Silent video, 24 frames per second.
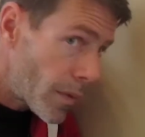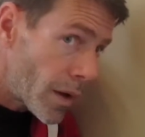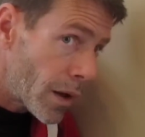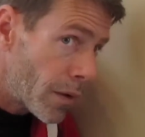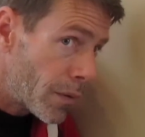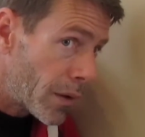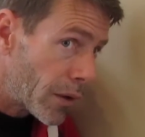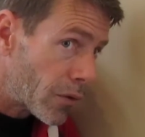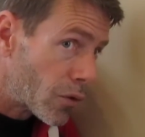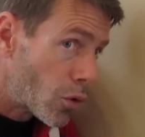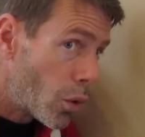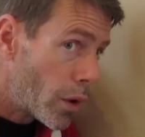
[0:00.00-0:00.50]

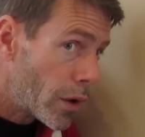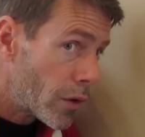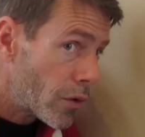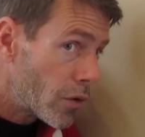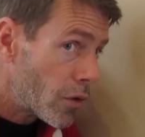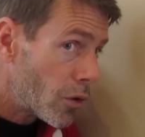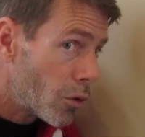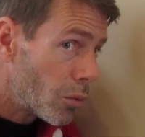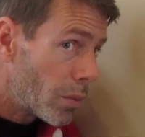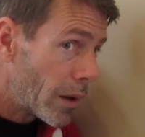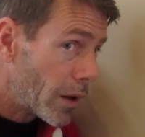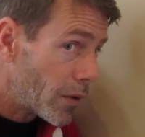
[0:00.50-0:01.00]
that's going
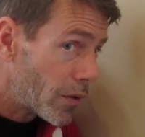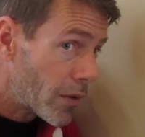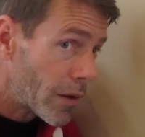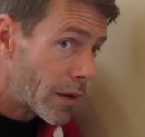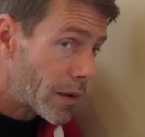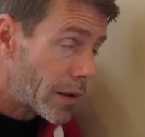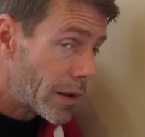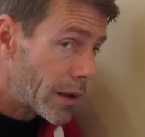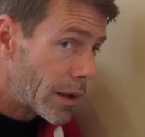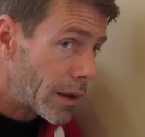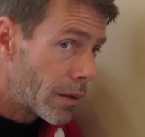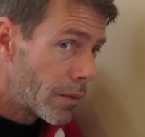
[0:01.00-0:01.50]
to
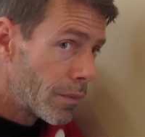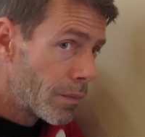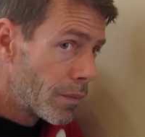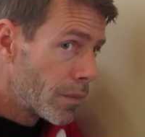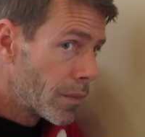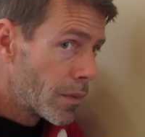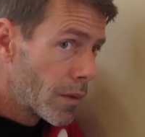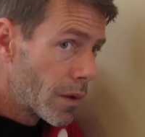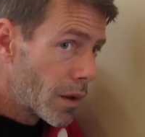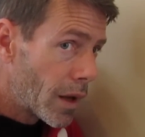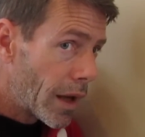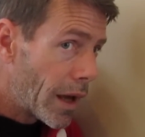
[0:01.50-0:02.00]
basically
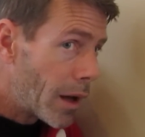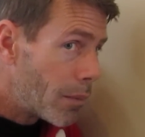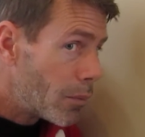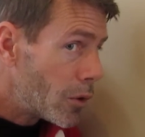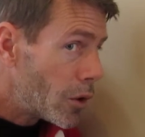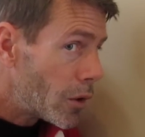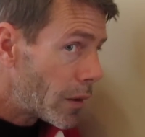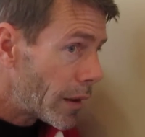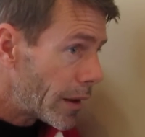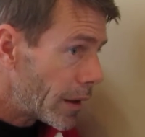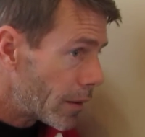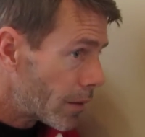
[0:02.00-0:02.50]

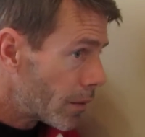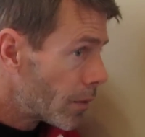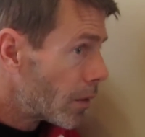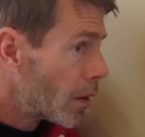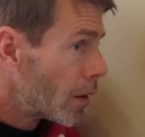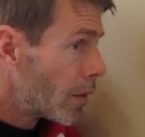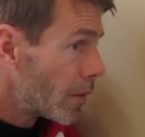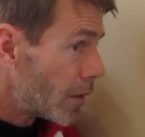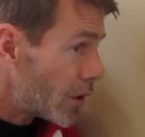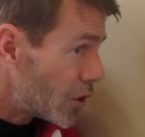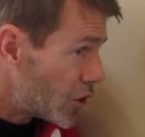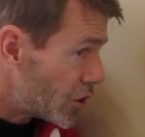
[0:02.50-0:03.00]
emulate
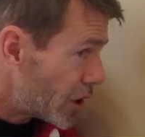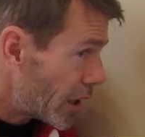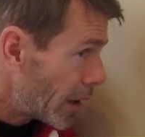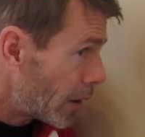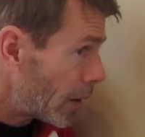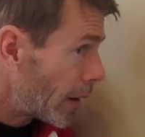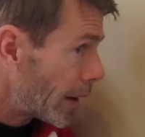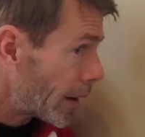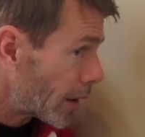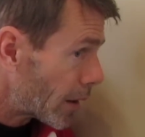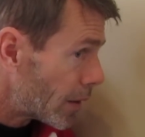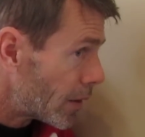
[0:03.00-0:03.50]
the
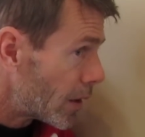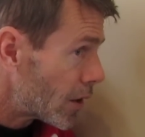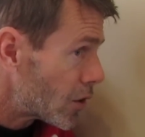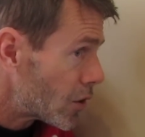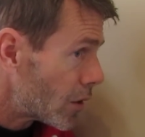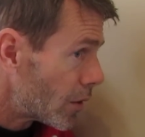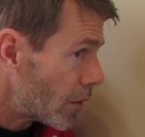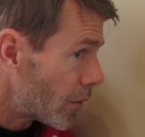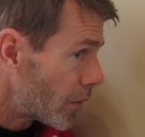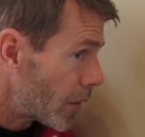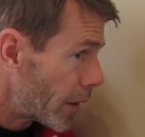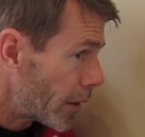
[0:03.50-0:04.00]
jail-like
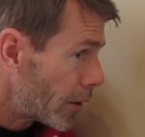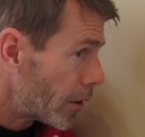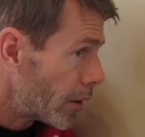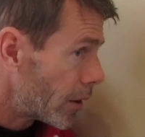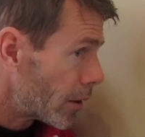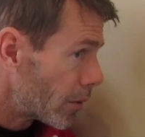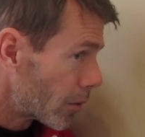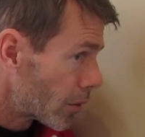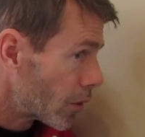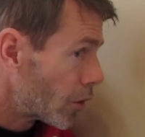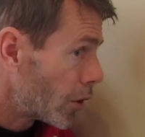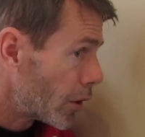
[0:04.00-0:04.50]
conditions that are
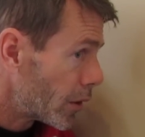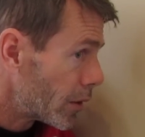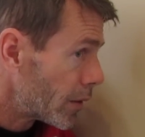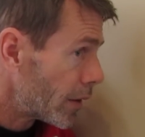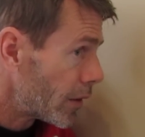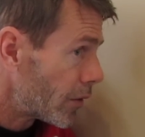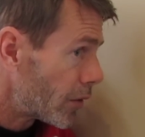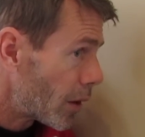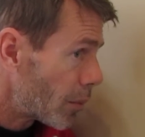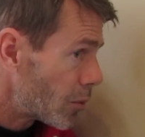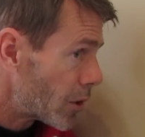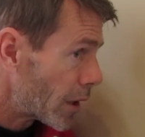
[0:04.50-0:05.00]

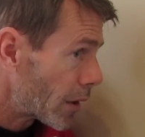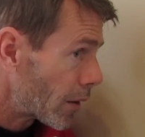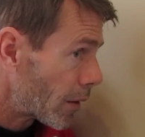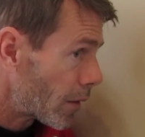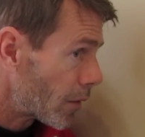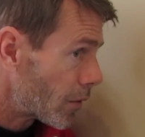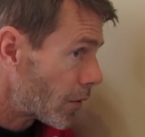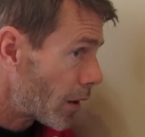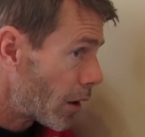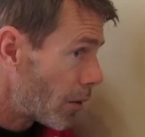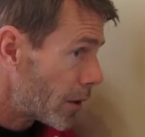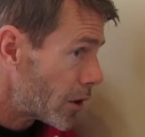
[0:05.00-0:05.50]
currently subject to the
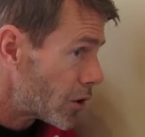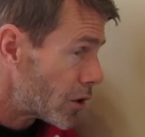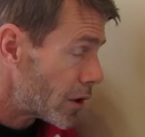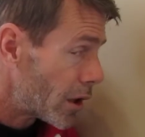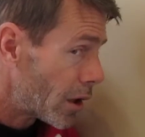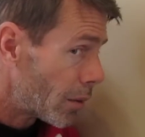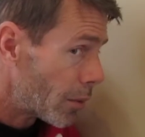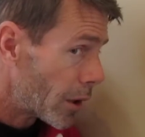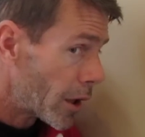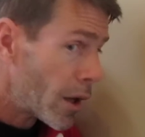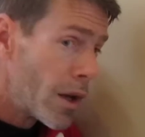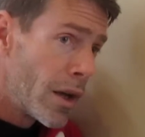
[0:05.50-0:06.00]
Salvation
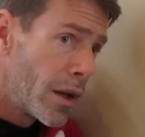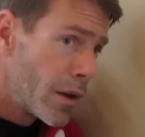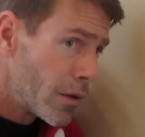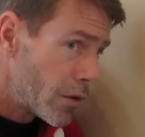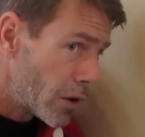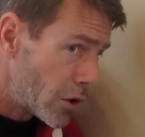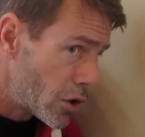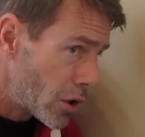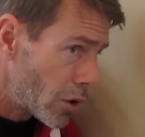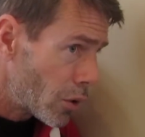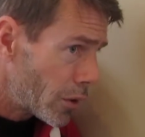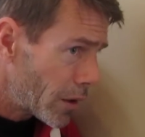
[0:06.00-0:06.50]
Army.
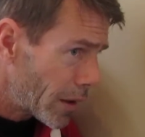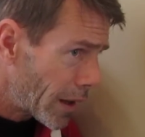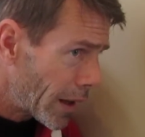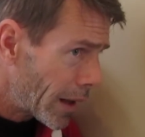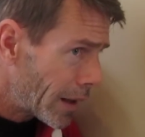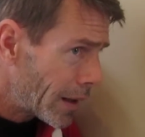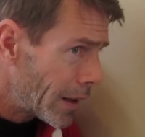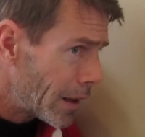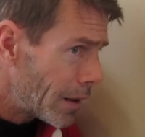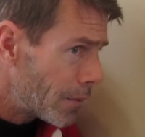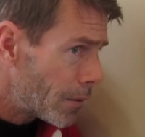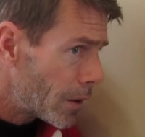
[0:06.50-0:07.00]
Did you know you
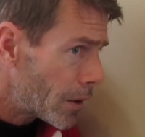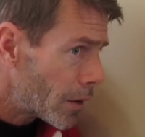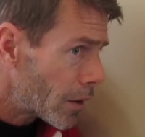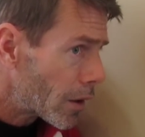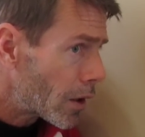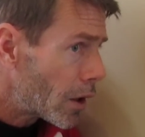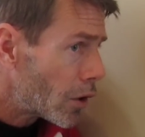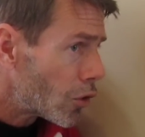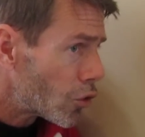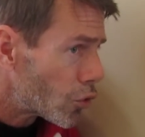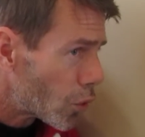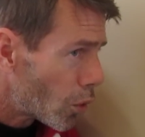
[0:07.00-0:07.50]
can't even
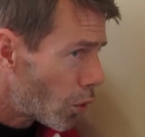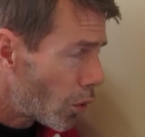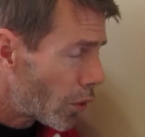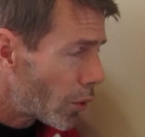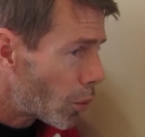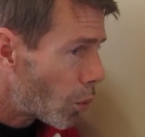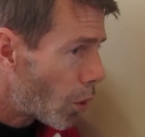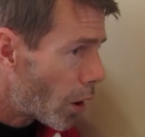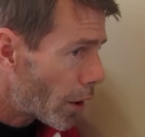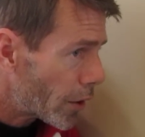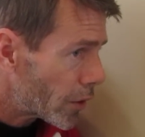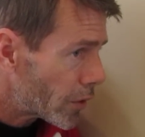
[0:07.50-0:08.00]
control
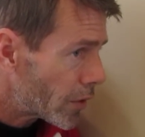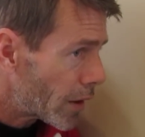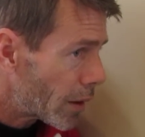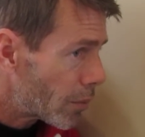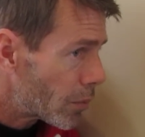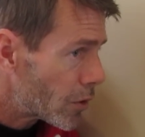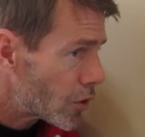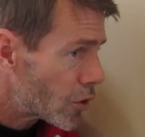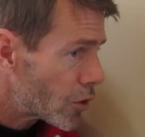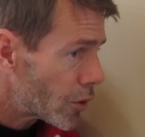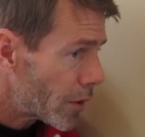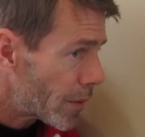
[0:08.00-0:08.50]
the water
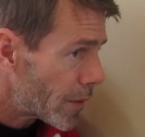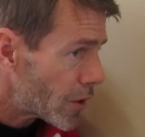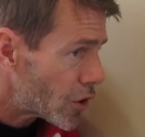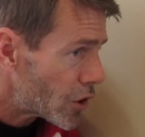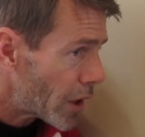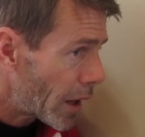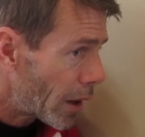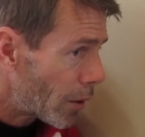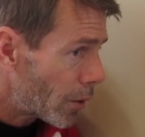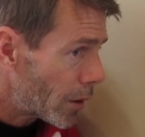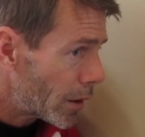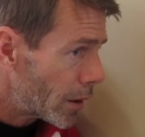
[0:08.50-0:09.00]
temperature in the
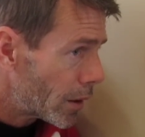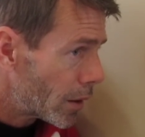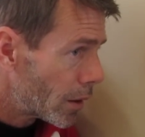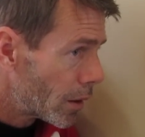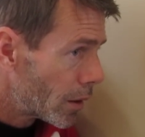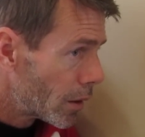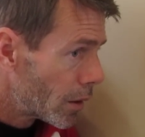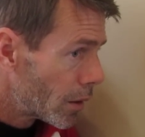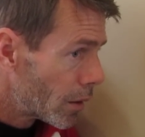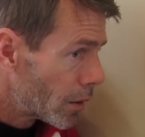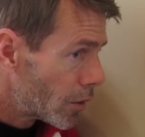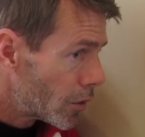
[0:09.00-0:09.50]
shower?
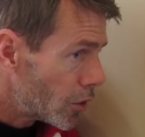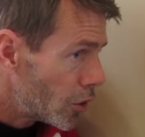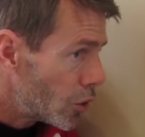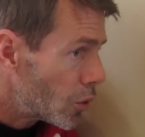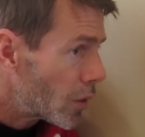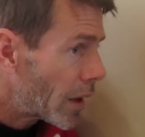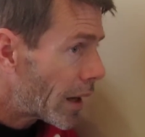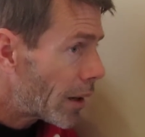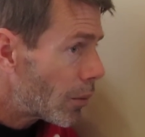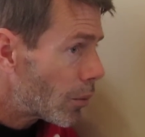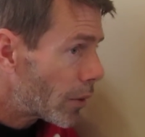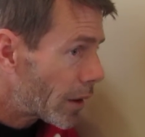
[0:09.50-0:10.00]
You
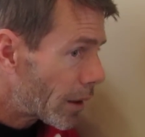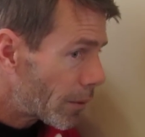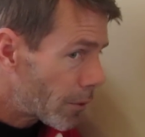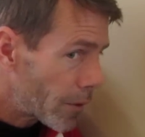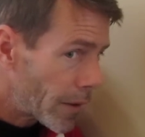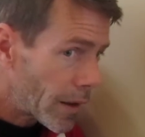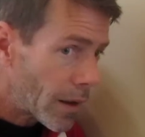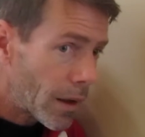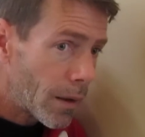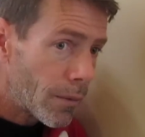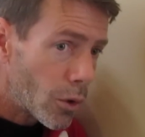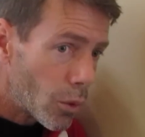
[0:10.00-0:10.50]
get whatever
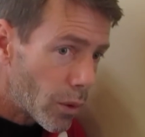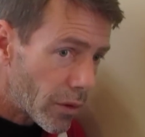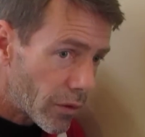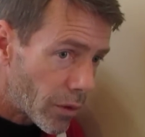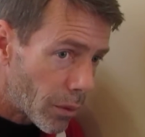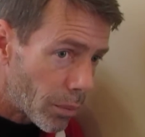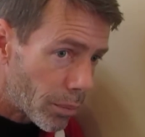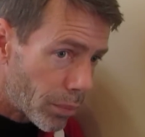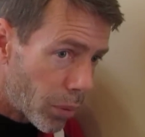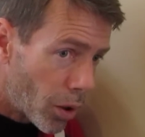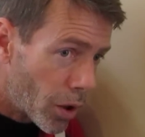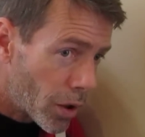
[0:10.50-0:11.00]
they give you. It's
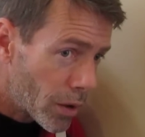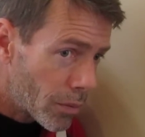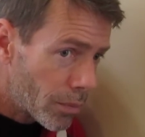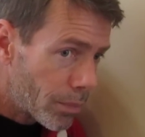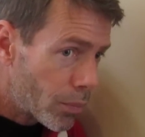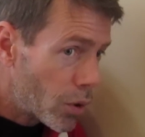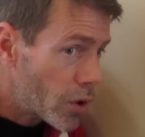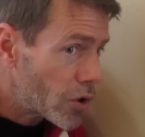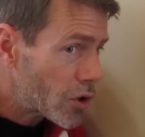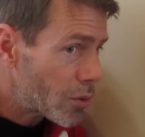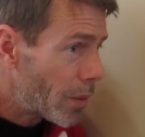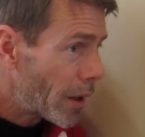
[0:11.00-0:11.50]
a
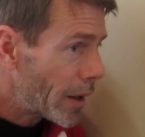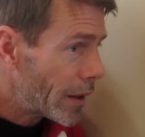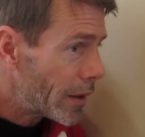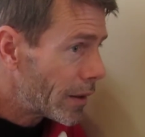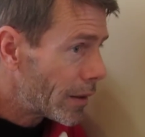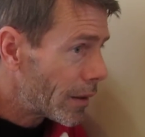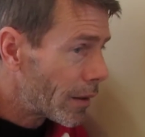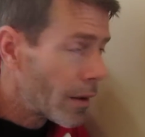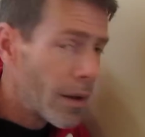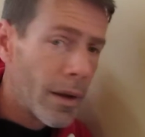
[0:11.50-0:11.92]
push button.